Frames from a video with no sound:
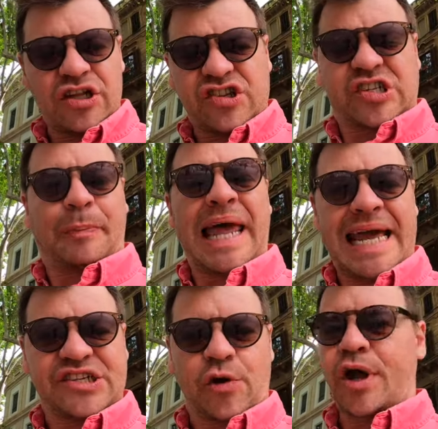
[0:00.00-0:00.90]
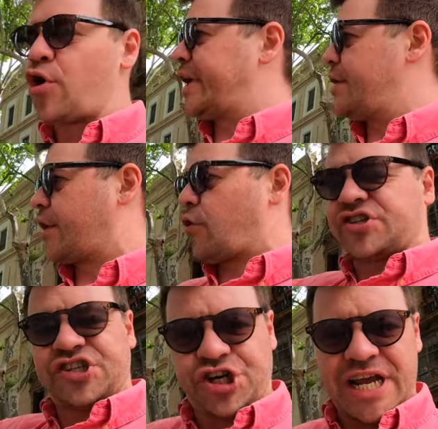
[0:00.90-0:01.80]
displays going on here
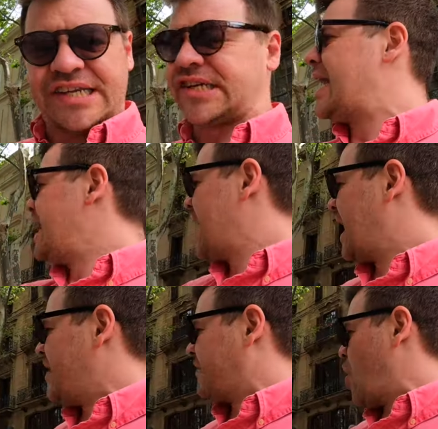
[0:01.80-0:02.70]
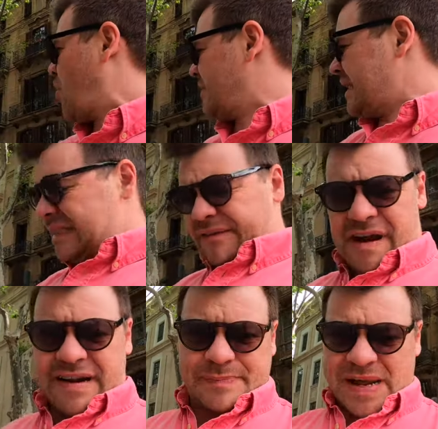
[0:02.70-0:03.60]
across the trees and they've got
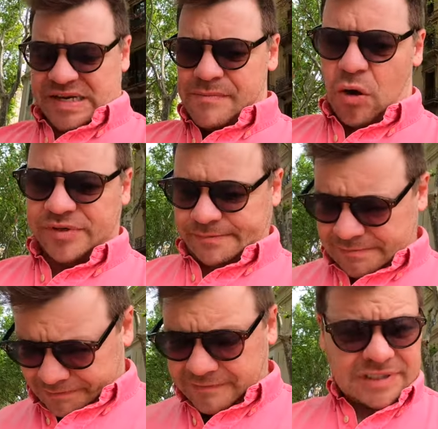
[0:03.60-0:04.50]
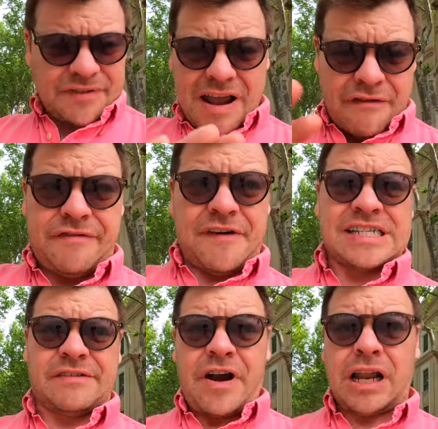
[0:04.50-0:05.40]
various bits and bobs. It's very, very
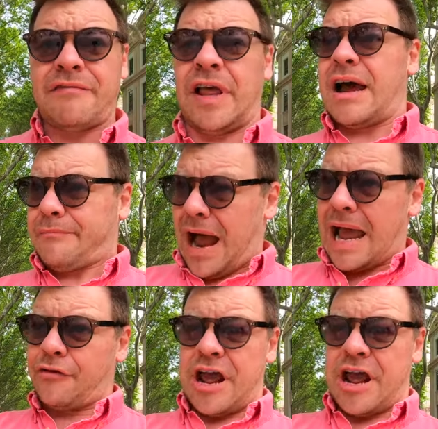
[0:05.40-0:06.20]
festive, very lovely. I highly